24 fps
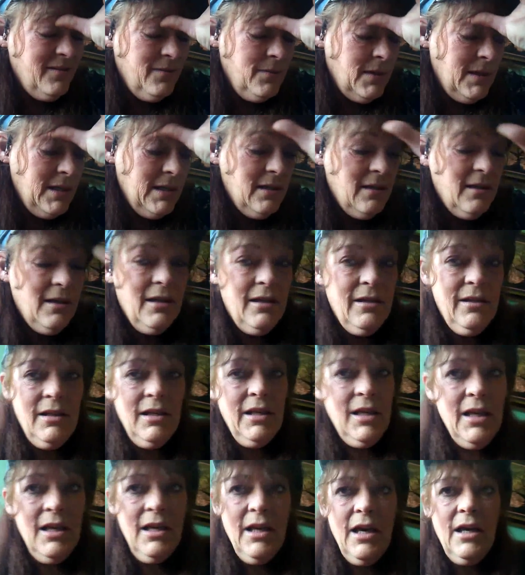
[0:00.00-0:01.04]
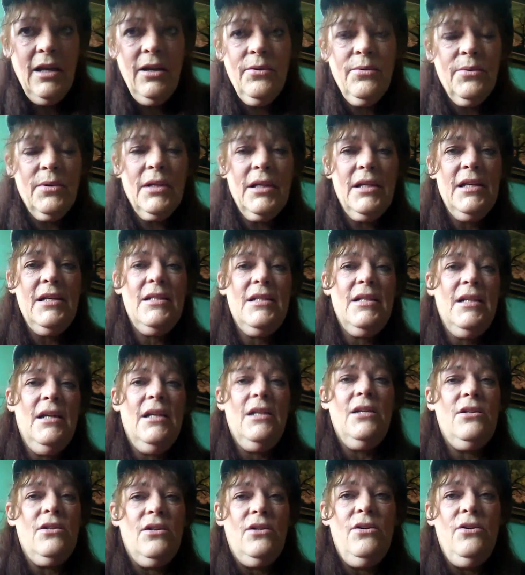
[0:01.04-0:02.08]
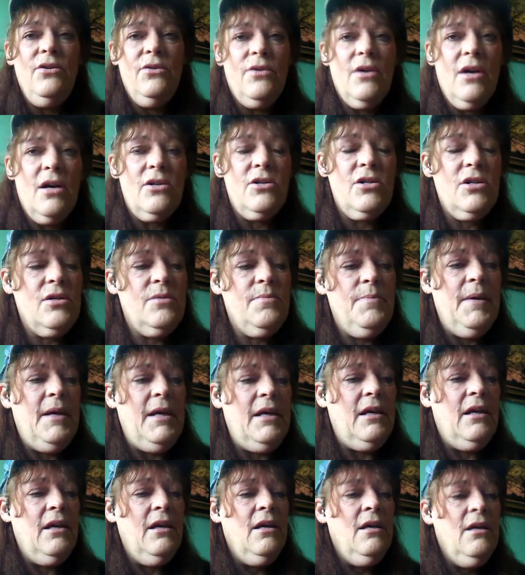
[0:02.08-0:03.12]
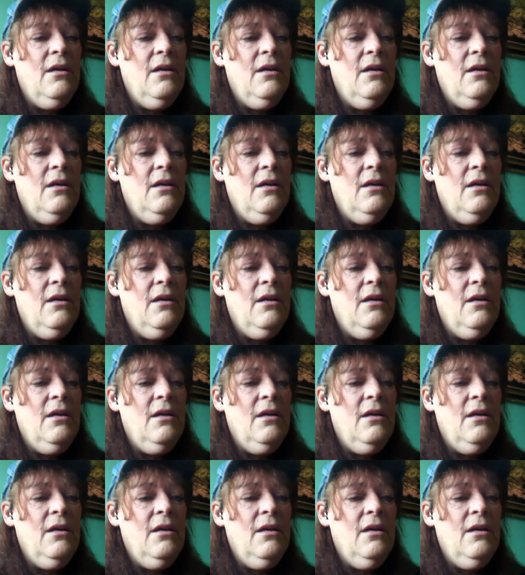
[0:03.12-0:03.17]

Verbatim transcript: well, I don't really see it as a new conscious being,